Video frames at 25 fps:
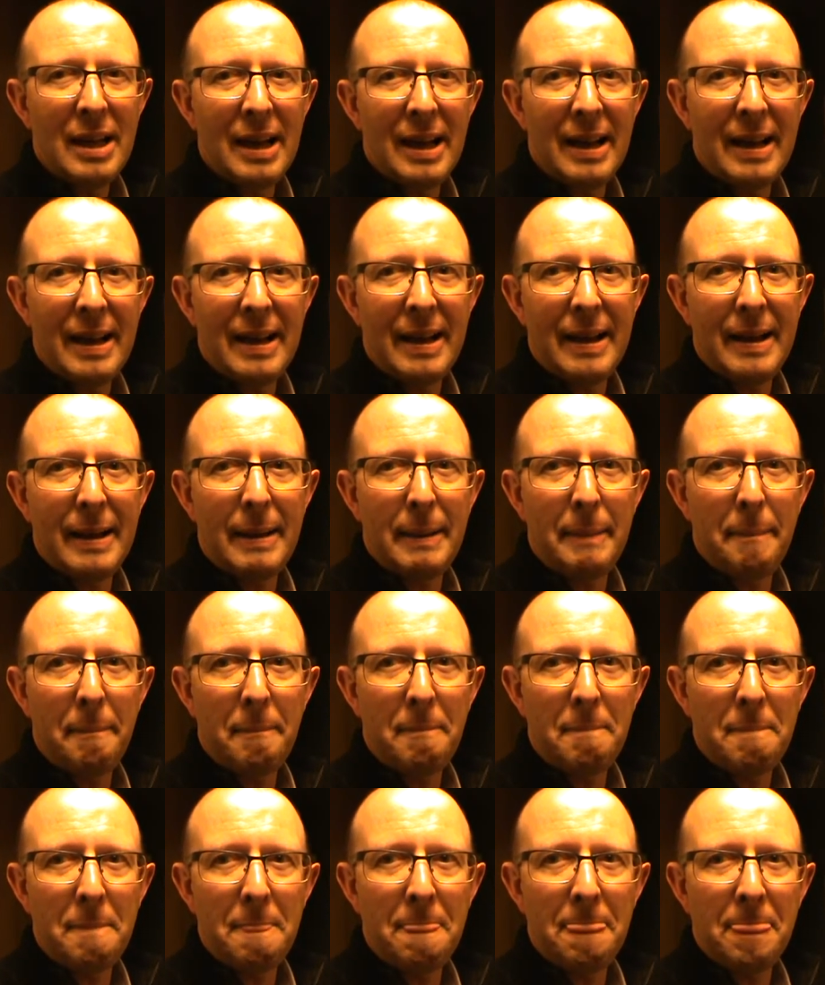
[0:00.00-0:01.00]

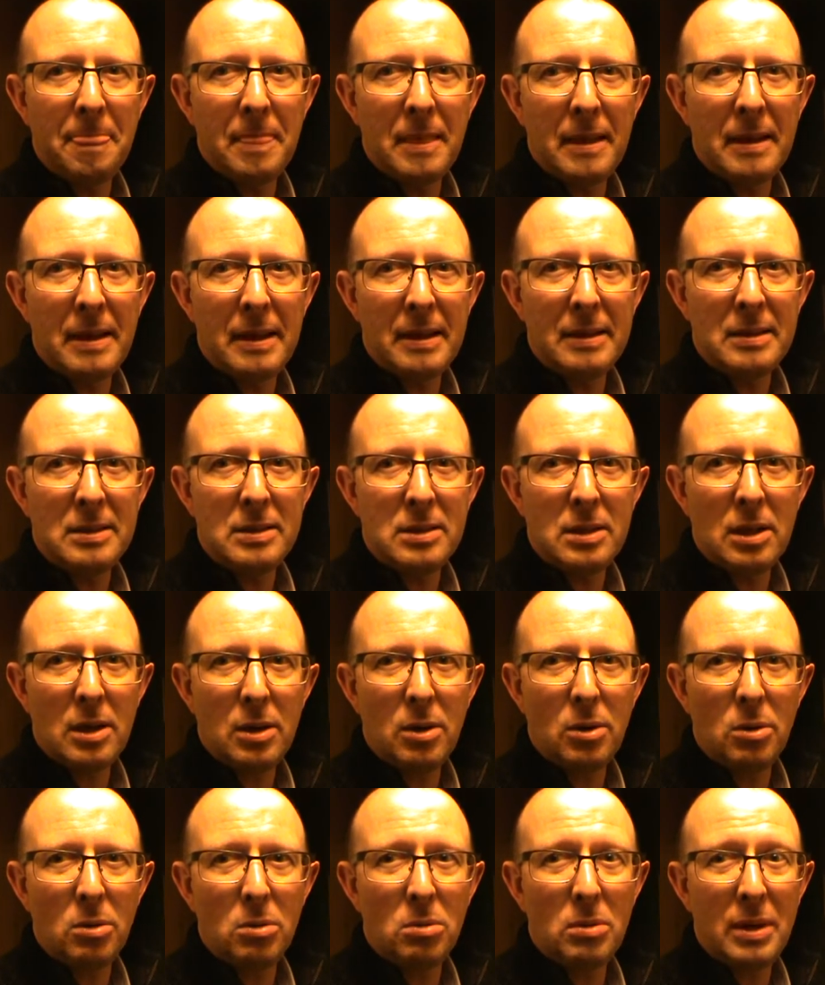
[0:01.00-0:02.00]

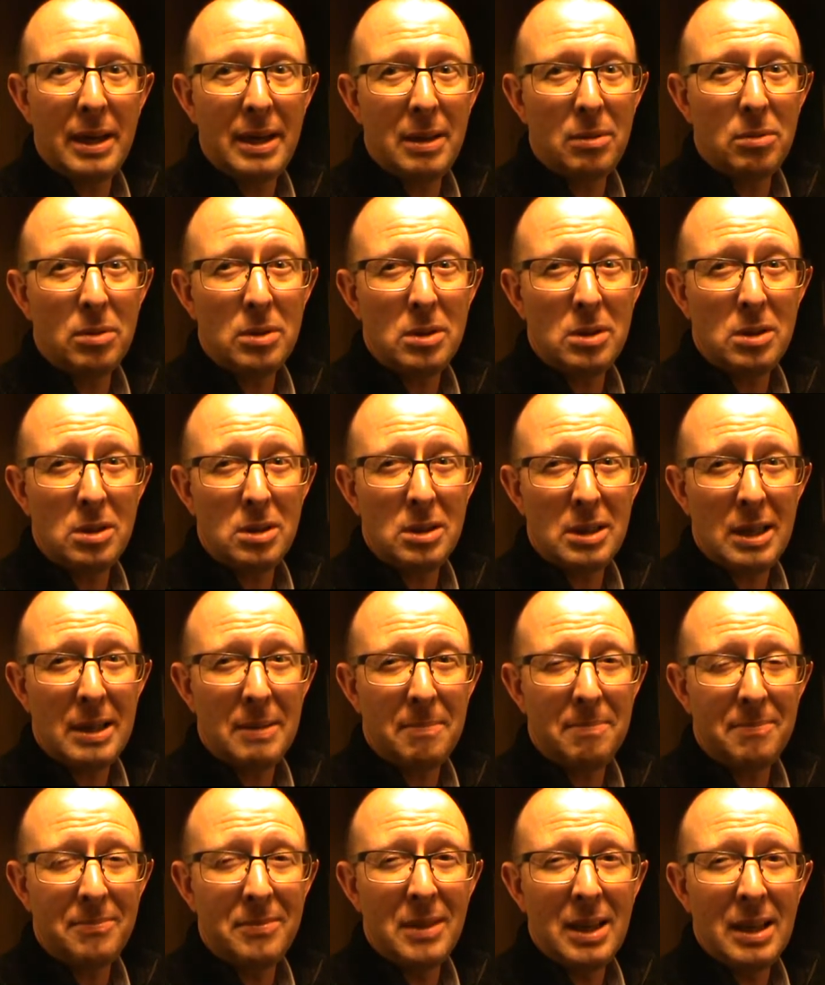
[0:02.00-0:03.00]
So it was
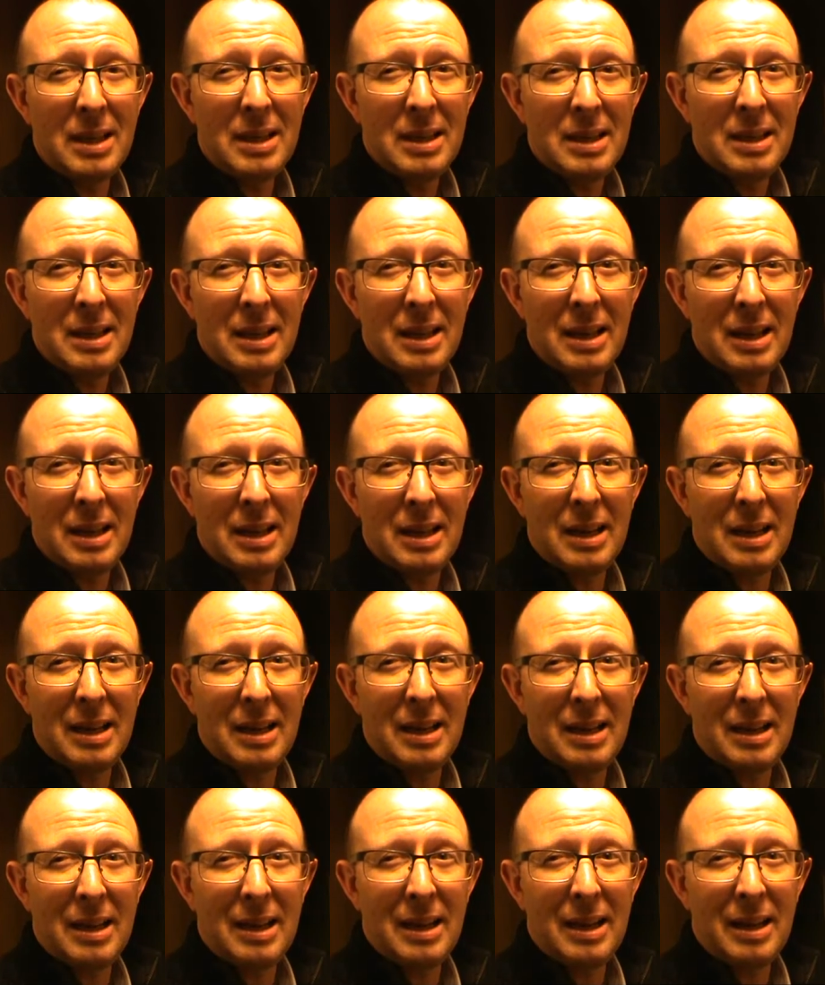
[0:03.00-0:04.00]

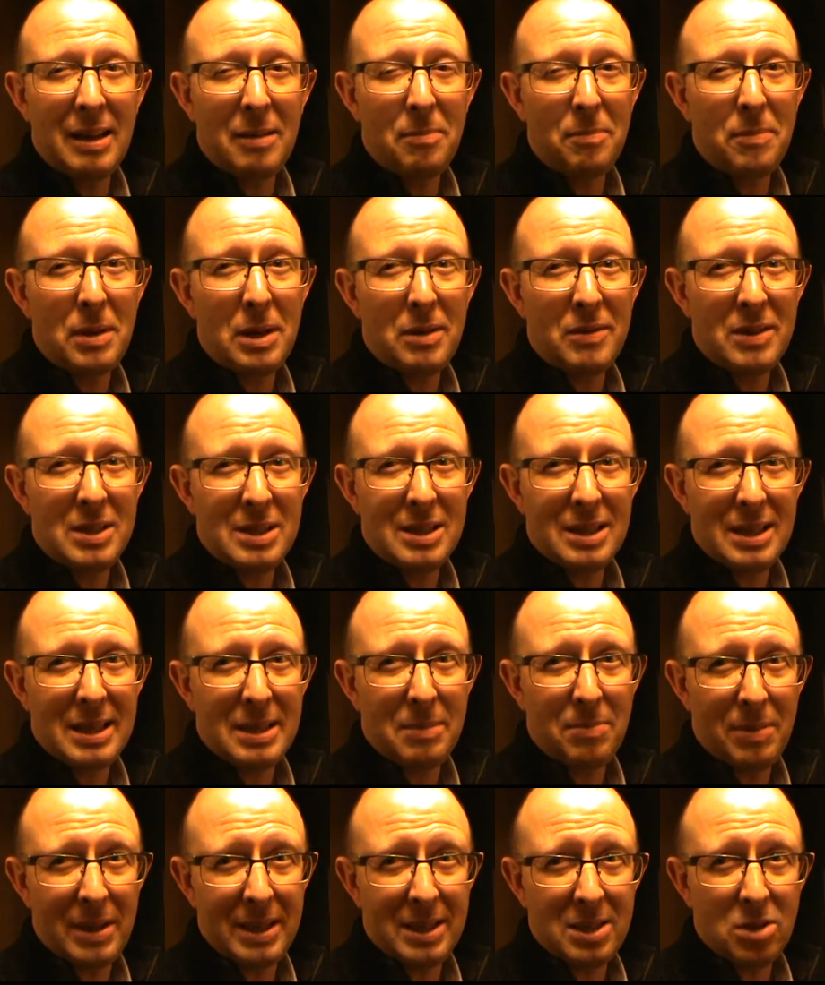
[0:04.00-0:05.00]
a bit of a
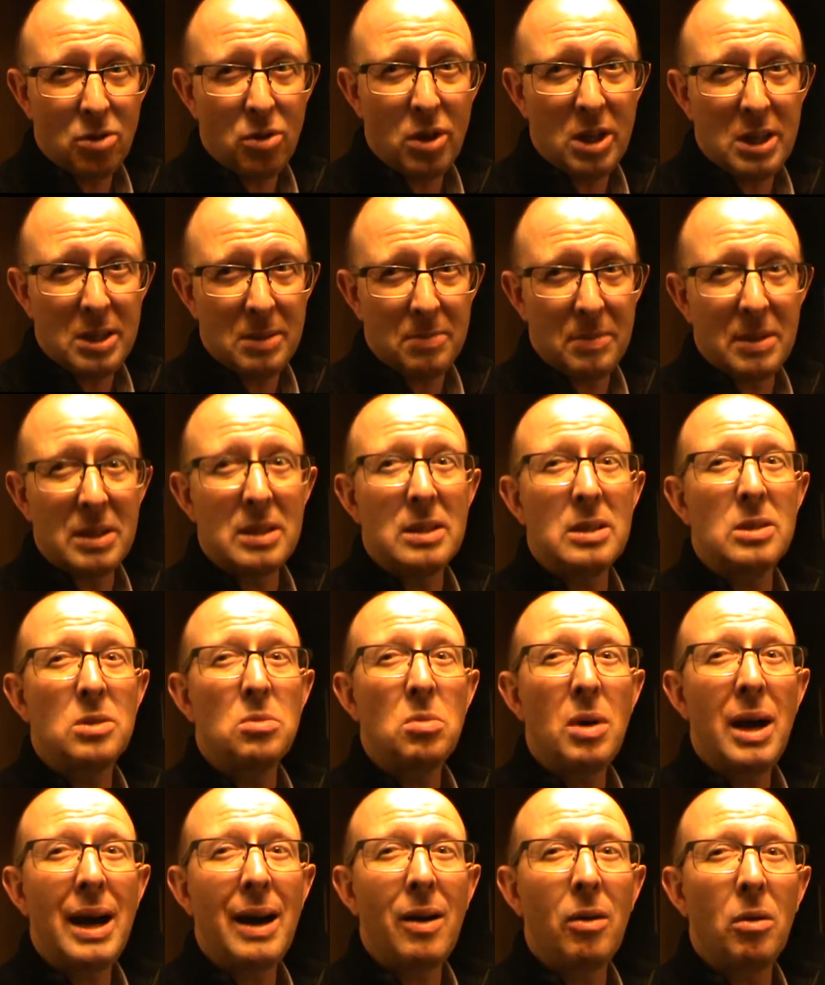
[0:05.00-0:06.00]
sleepless Christmas as
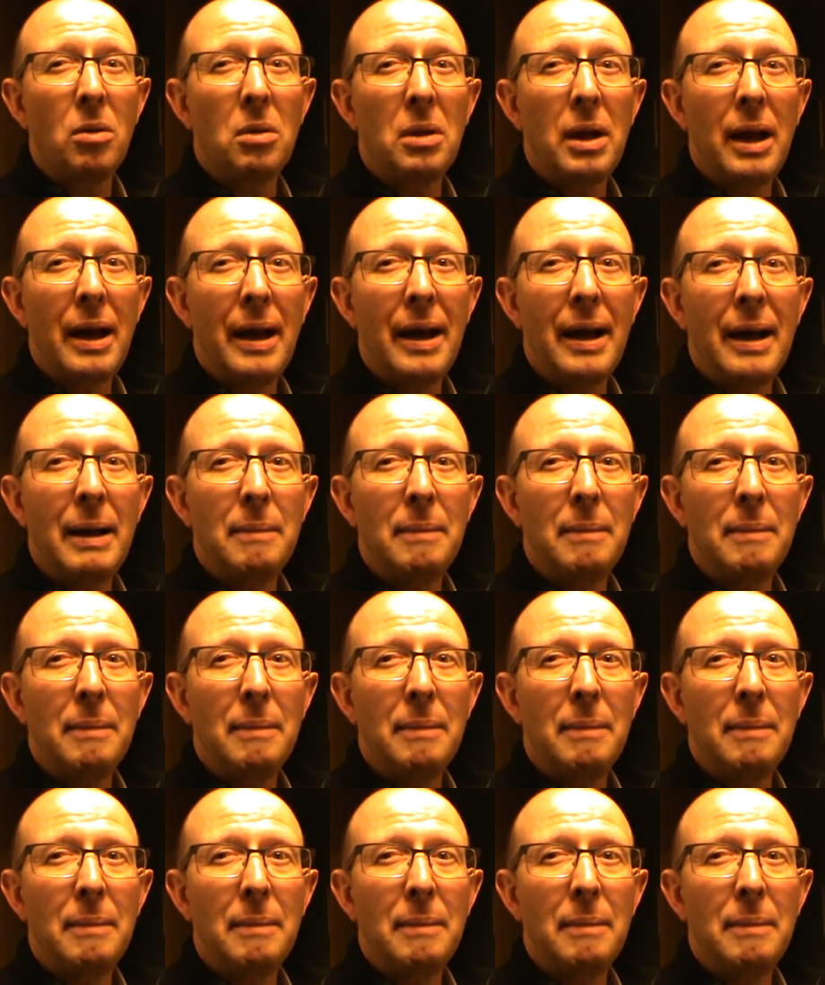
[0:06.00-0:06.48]
well.